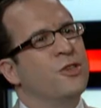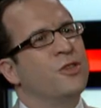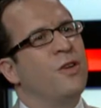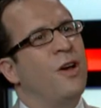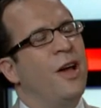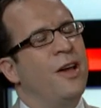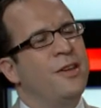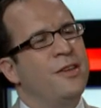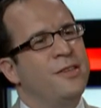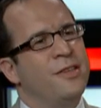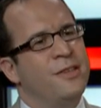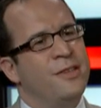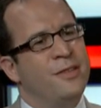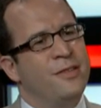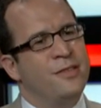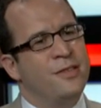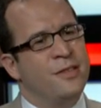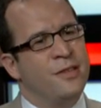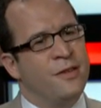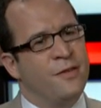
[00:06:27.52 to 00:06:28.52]
trying to
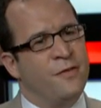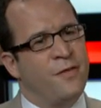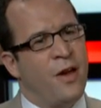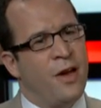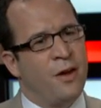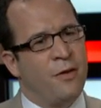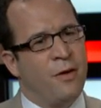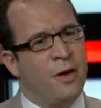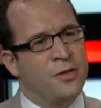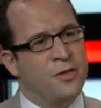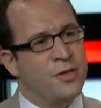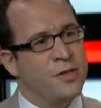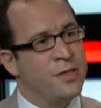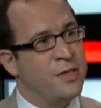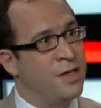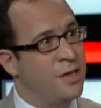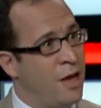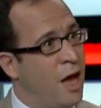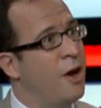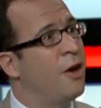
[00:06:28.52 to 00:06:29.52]
define questions
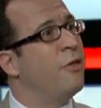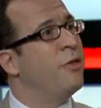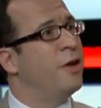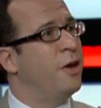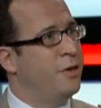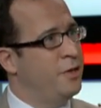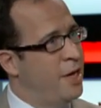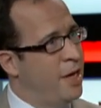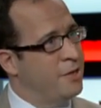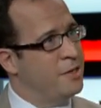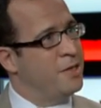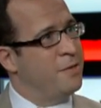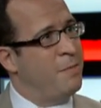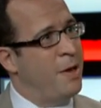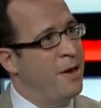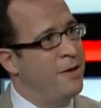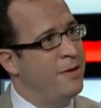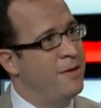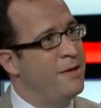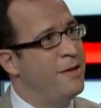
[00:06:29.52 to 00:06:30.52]
that not only are text
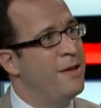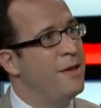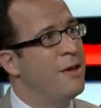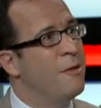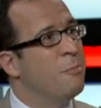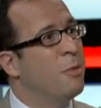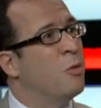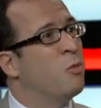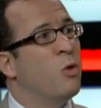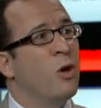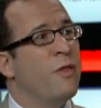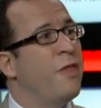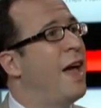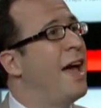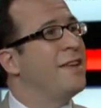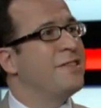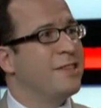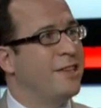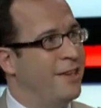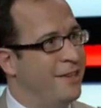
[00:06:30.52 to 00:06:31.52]
dependent, but worth
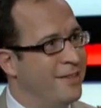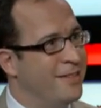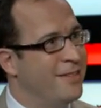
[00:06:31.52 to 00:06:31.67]
asking,